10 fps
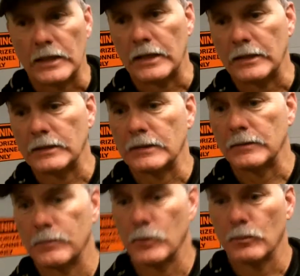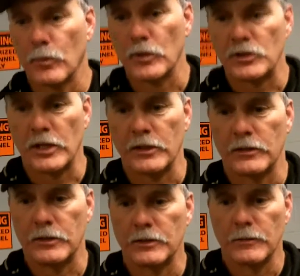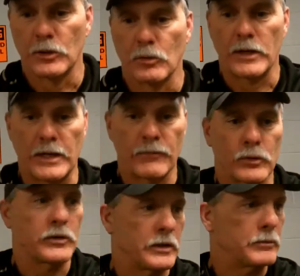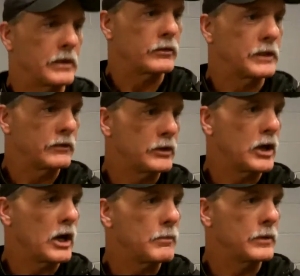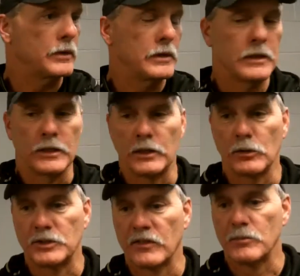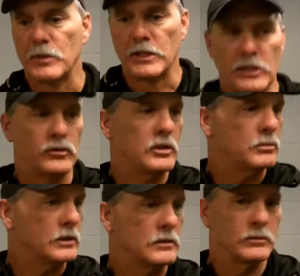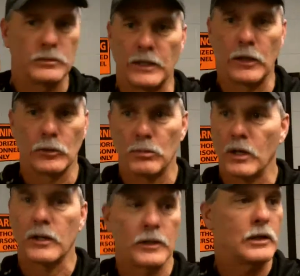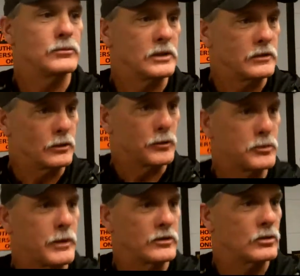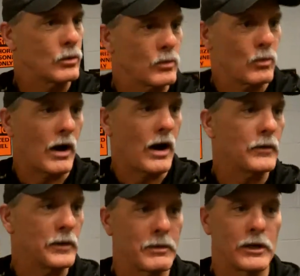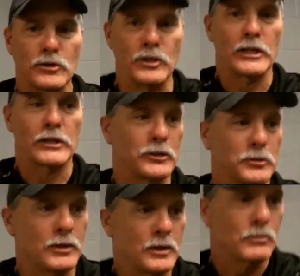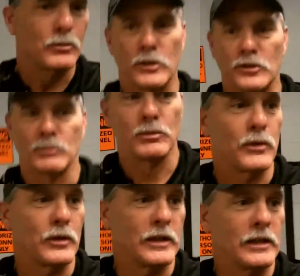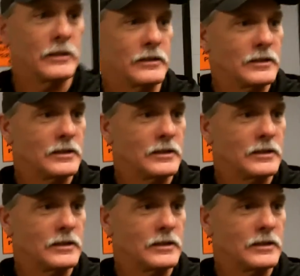and appreciated the great effort and them never giving up. And you know, it's never been easy, but held the bucket up and said, you know, this makes it worthwhile. And everybody cheered, and it's a pretty simple thing. And